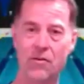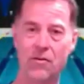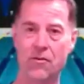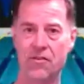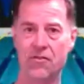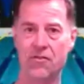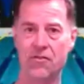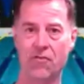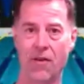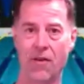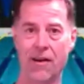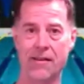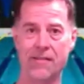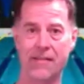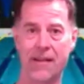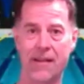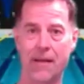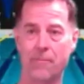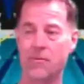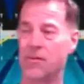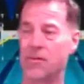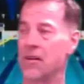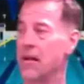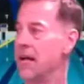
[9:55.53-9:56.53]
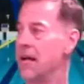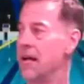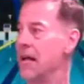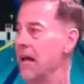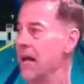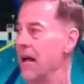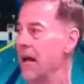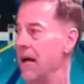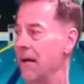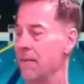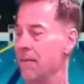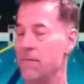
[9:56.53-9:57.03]
to do triceps.
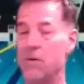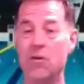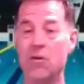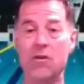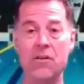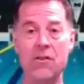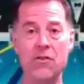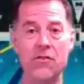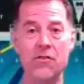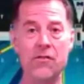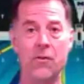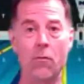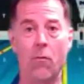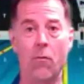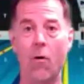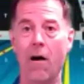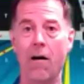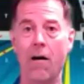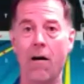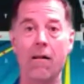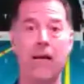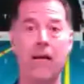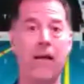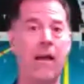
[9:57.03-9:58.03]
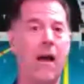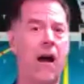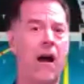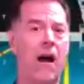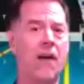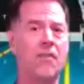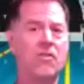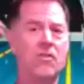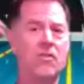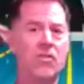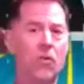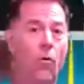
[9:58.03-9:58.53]
You can use a wall.
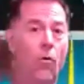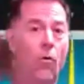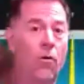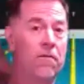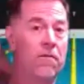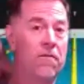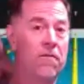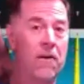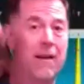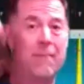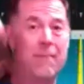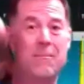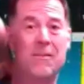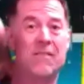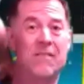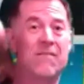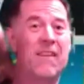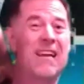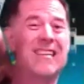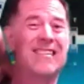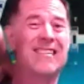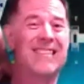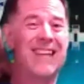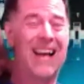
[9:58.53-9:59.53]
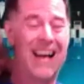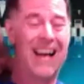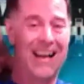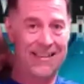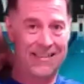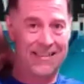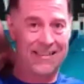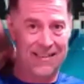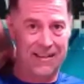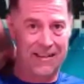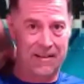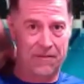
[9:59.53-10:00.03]
A door frame is
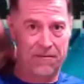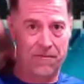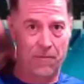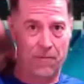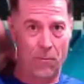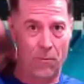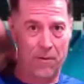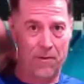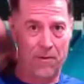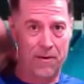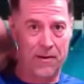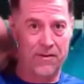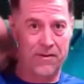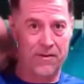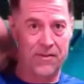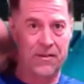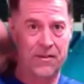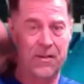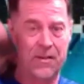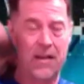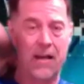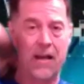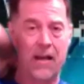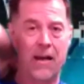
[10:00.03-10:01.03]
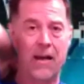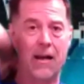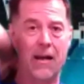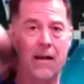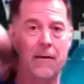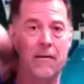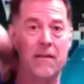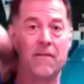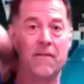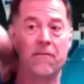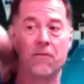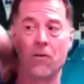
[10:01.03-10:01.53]
fantastic for this.
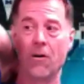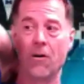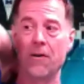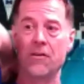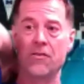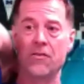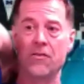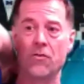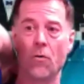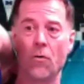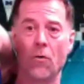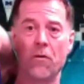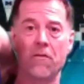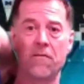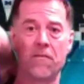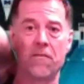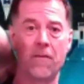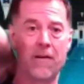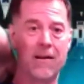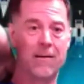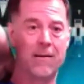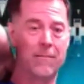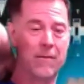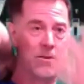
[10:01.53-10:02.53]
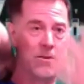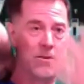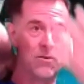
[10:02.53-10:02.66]
If you're on a door frame